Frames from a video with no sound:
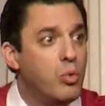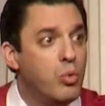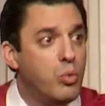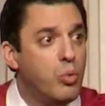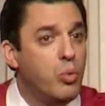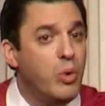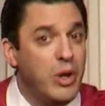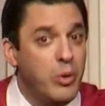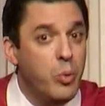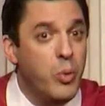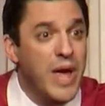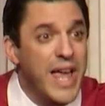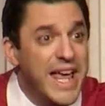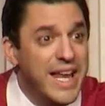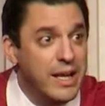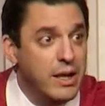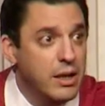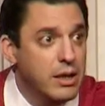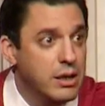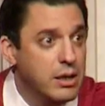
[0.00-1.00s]
we
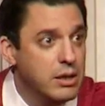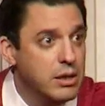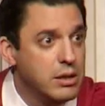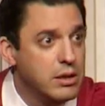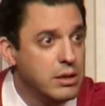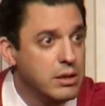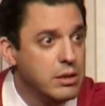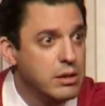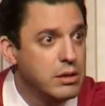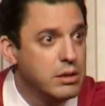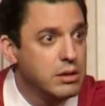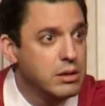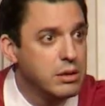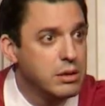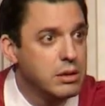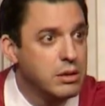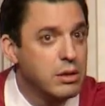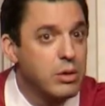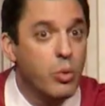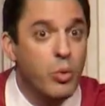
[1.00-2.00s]
win.
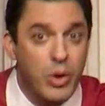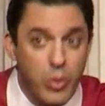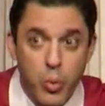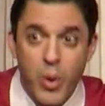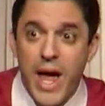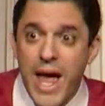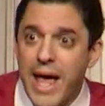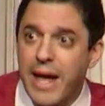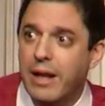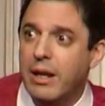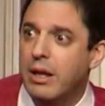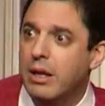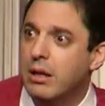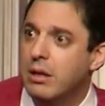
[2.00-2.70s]
We win.